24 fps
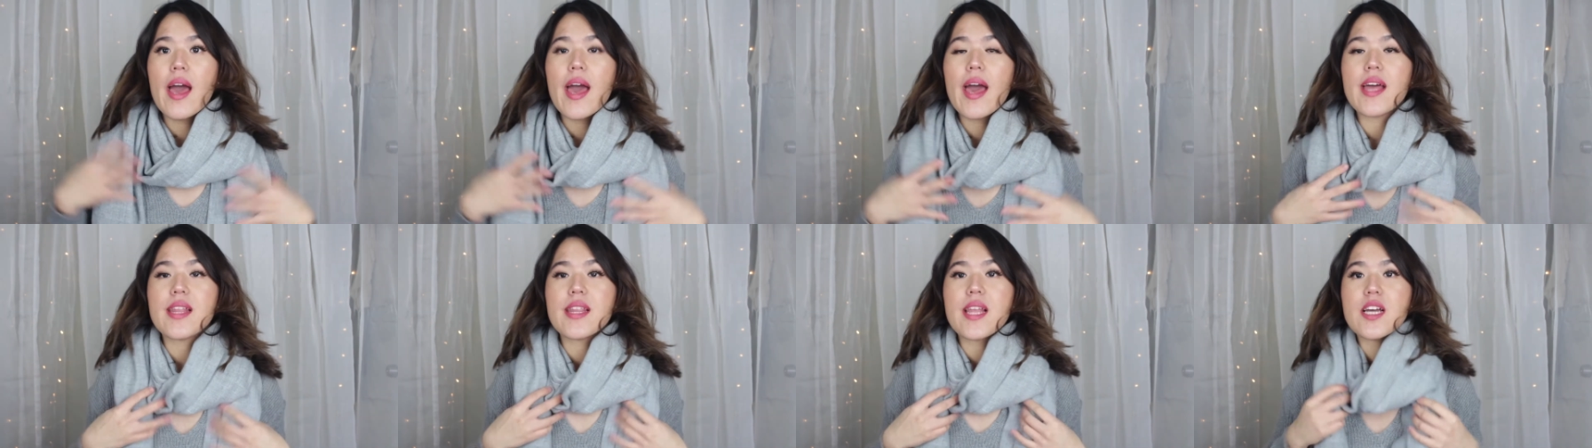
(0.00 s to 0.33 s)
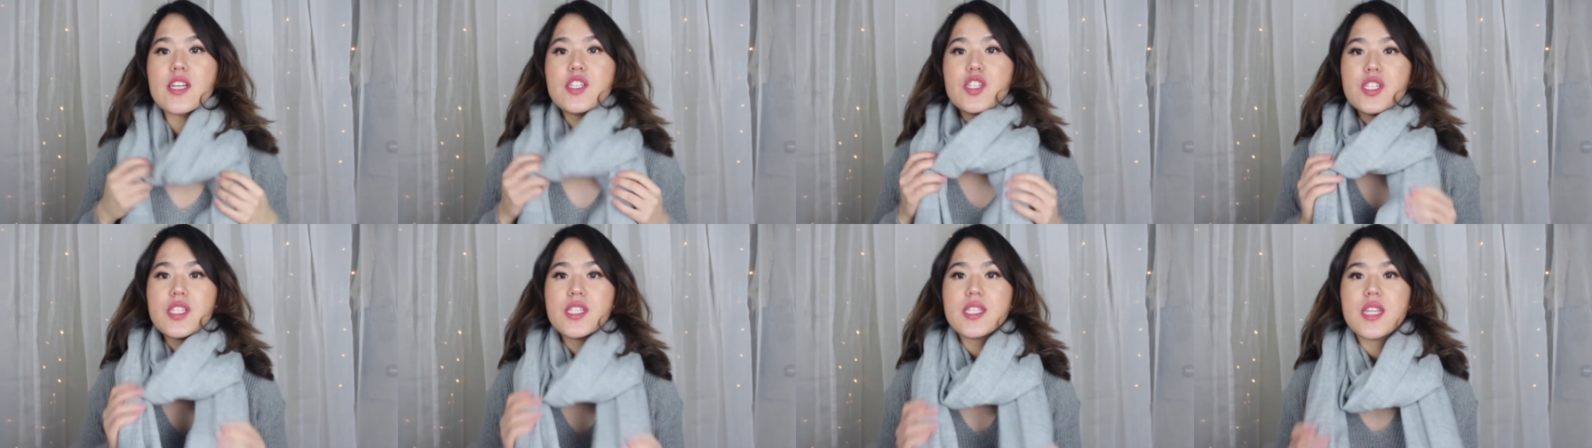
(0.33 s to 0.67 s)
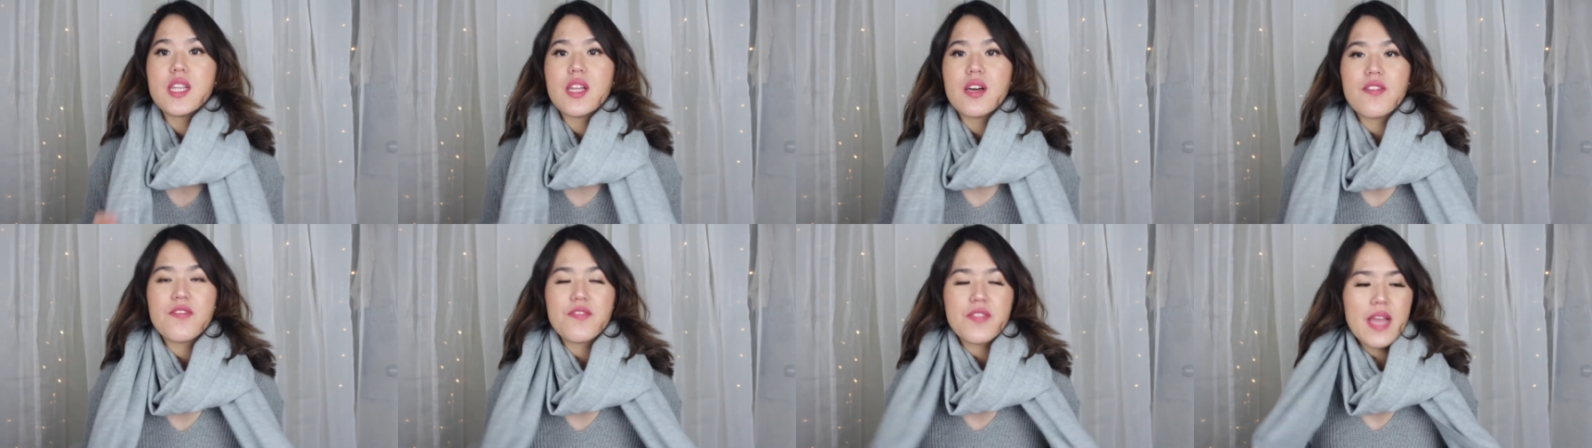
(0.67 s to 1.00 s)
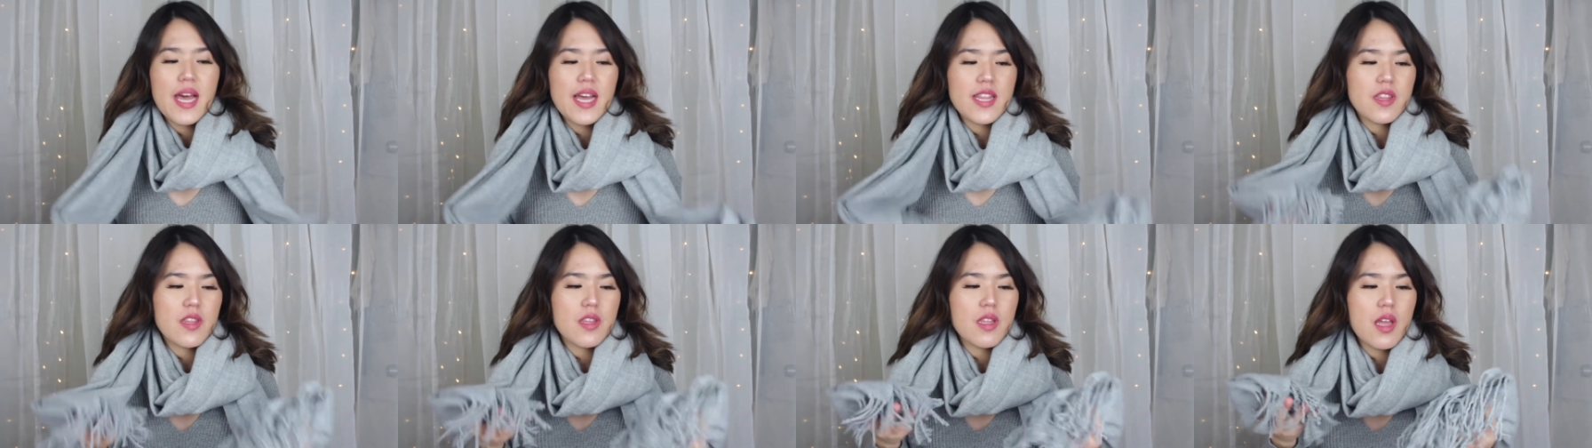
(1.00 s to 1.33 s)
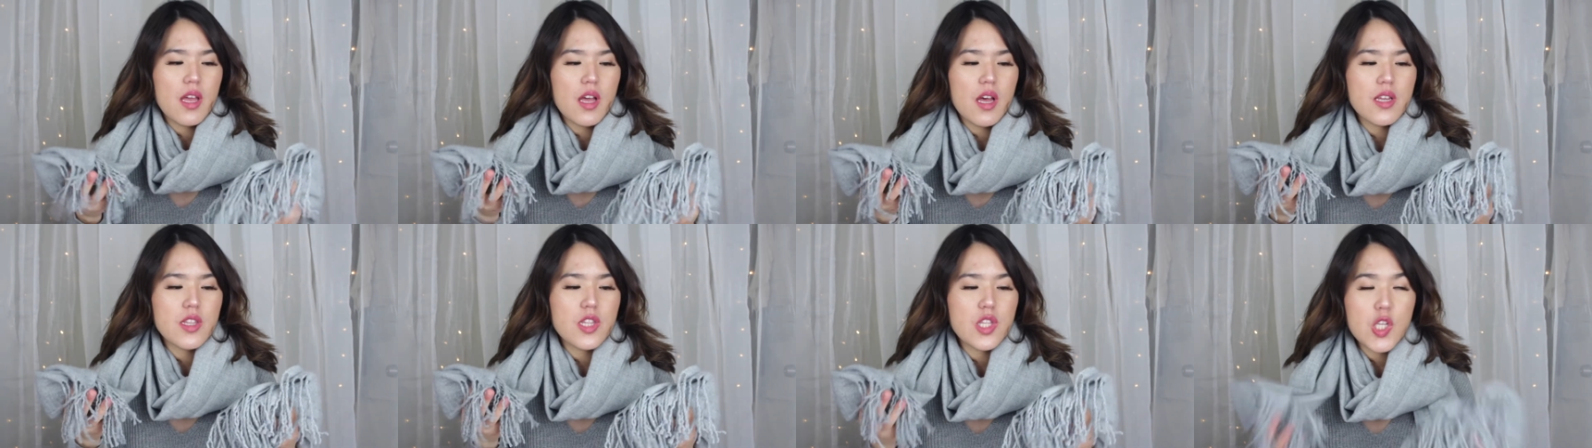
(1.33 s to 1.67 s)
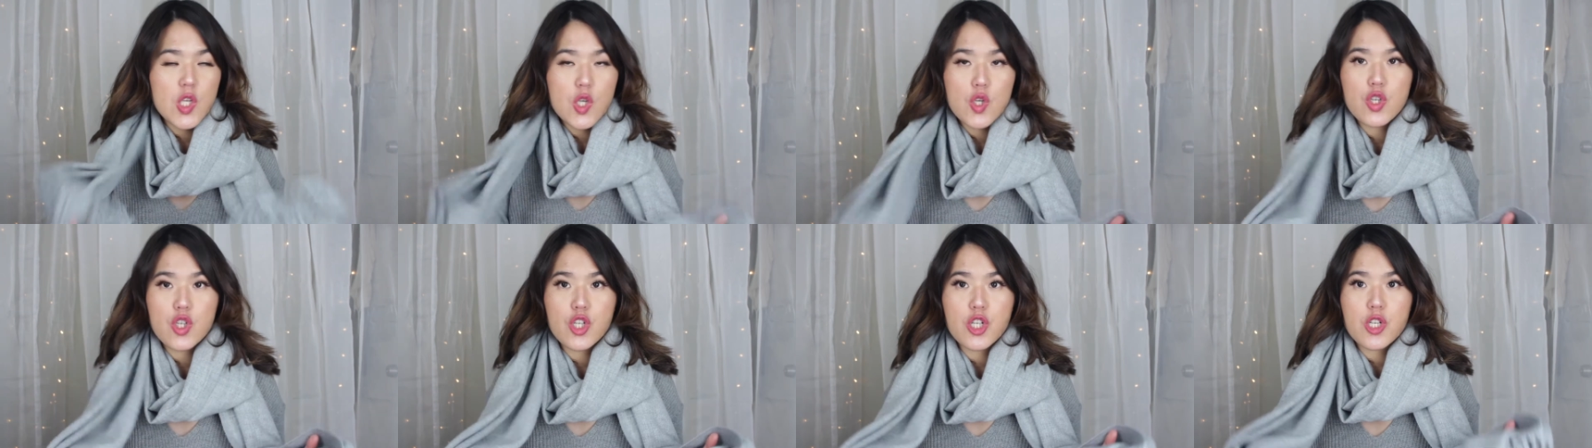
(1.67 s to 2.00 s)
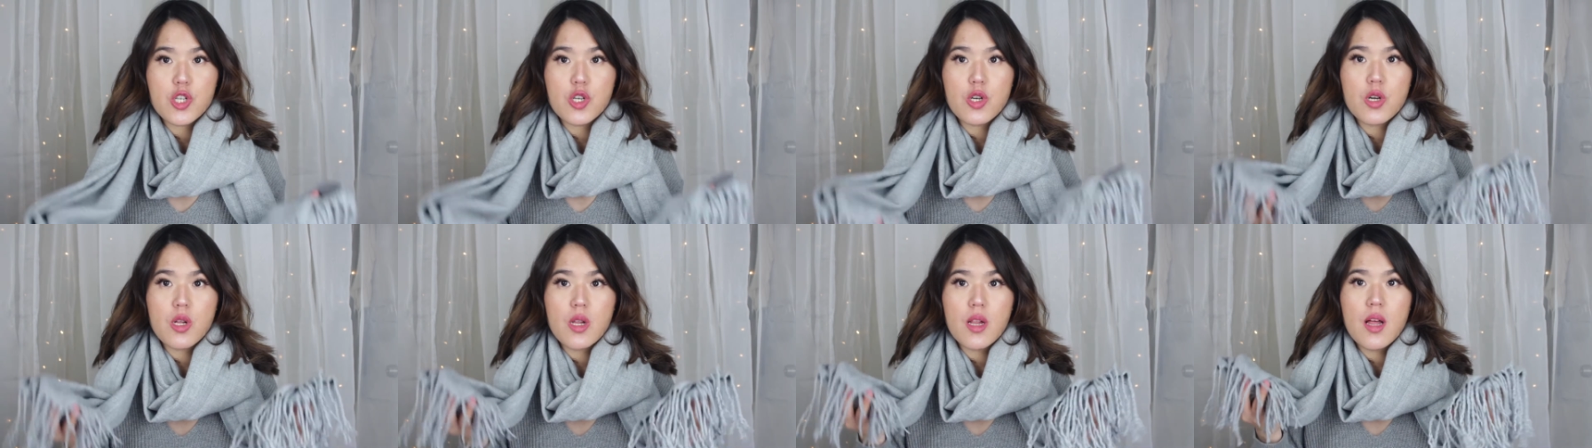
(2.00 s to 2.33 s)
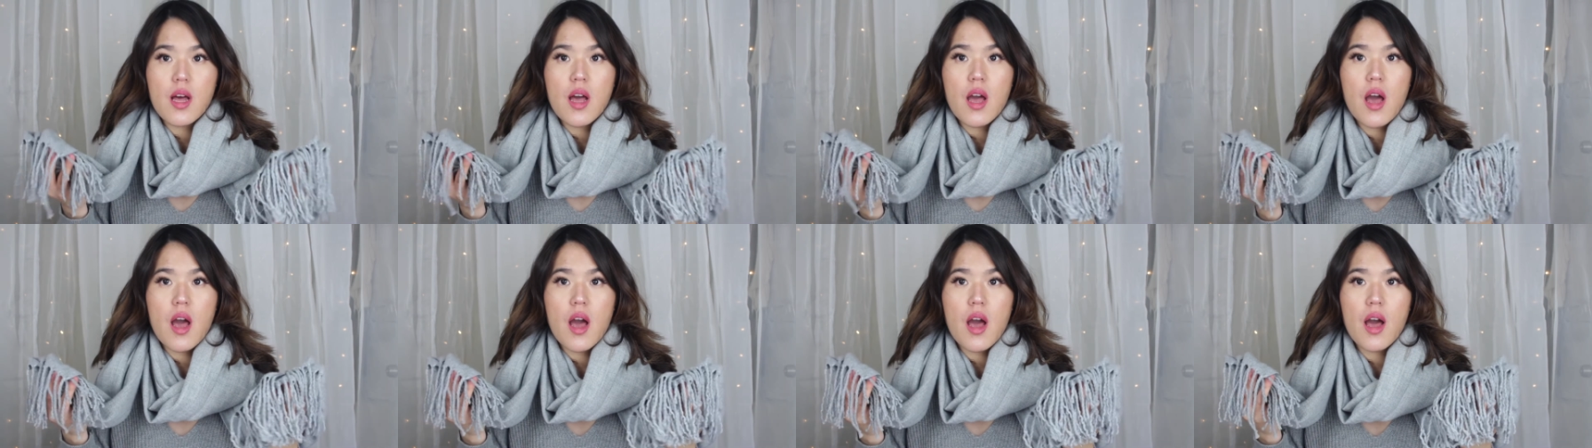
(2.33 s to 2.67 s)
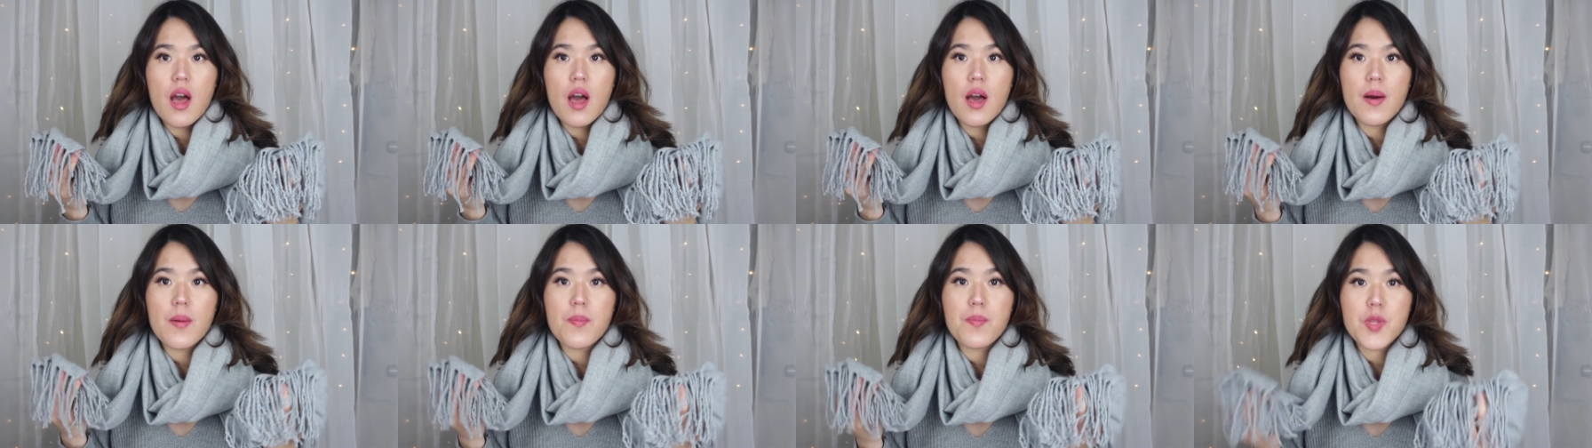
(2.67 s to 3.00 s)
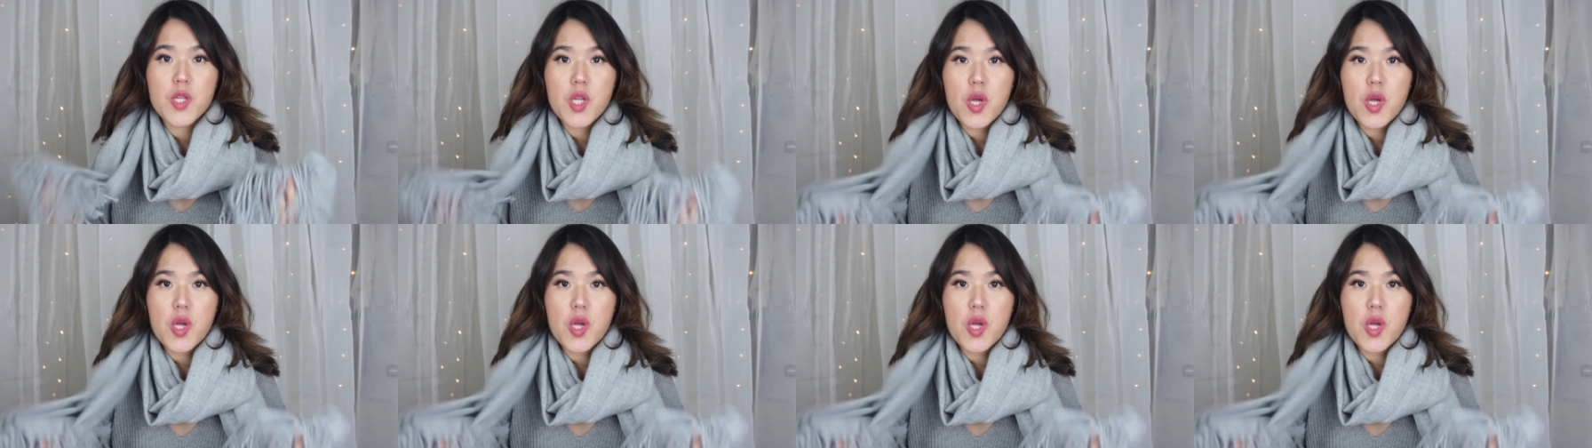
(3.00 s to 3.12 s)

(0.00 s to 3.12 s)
and I just love that neutral uh,